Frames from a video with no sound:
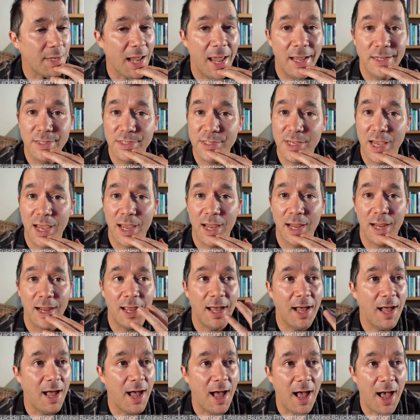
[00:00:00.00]
and saying,
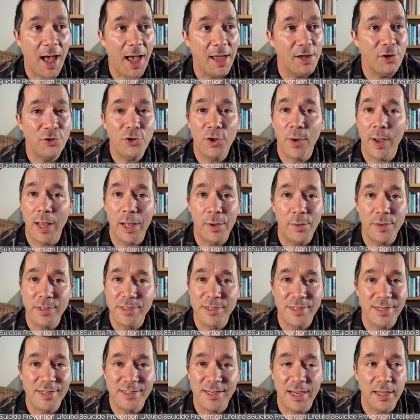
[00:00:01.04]
I don't know how
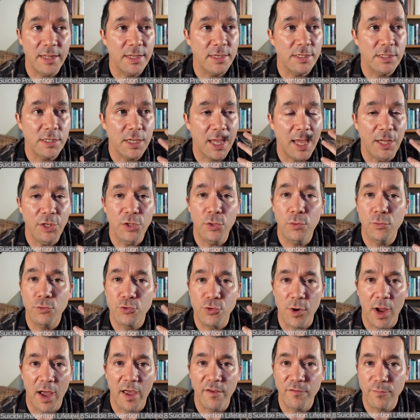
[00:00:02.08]
else to say this. Can you
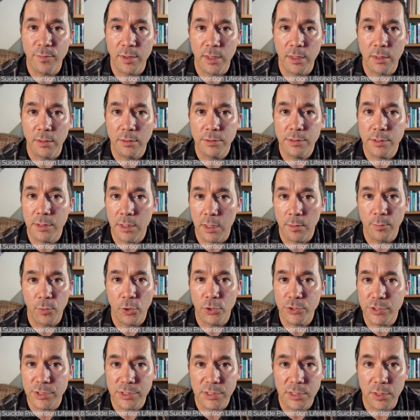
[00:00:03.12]
drive me to the
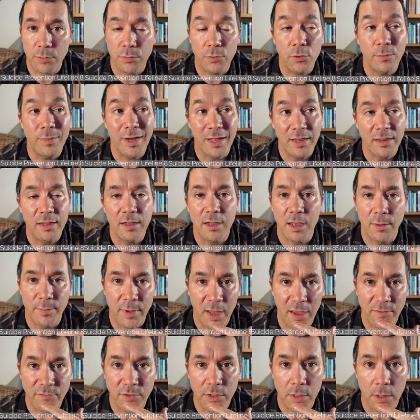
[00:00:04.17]
emergency room? I think I'm
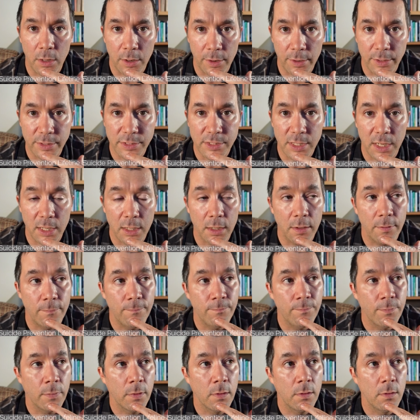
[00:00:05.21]
having a heart attack.
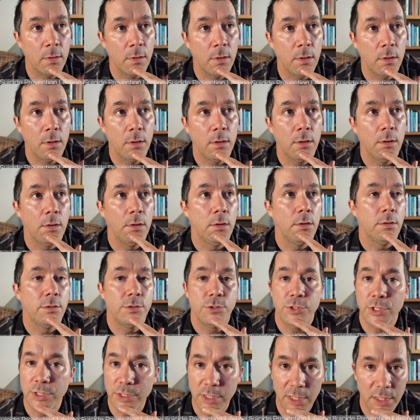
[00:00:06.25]

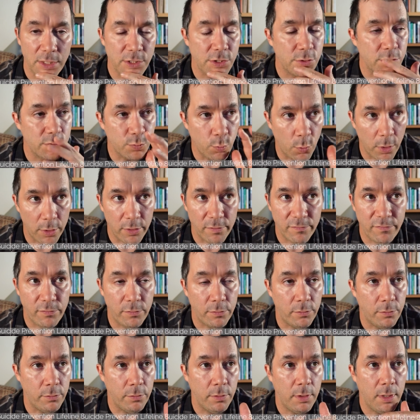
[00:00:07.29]
She did. She was
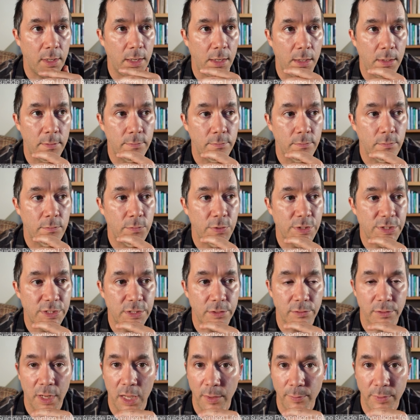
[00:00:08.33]
wonderful. We
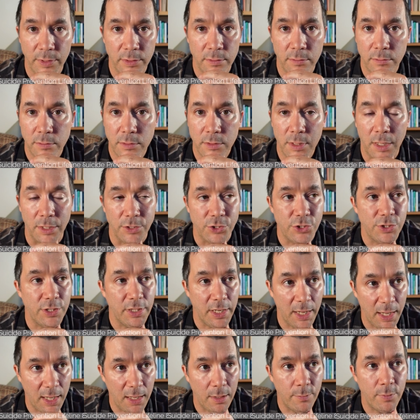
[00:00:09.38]
still keep in touch
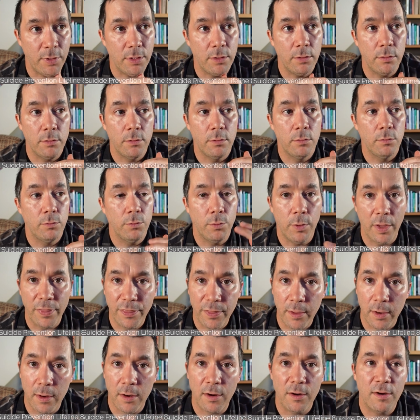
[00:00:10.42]
today, but we
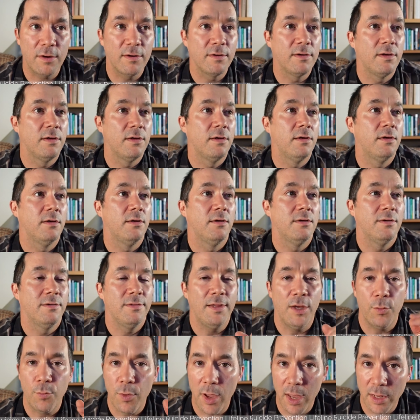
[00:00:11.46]
went there,
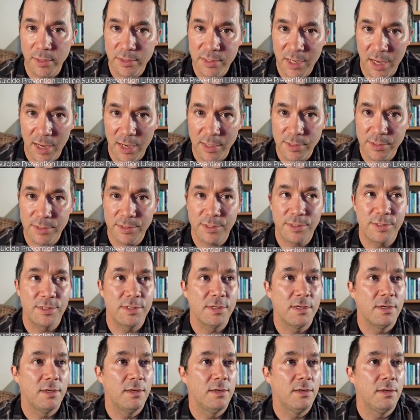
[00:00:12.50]
they ran tests,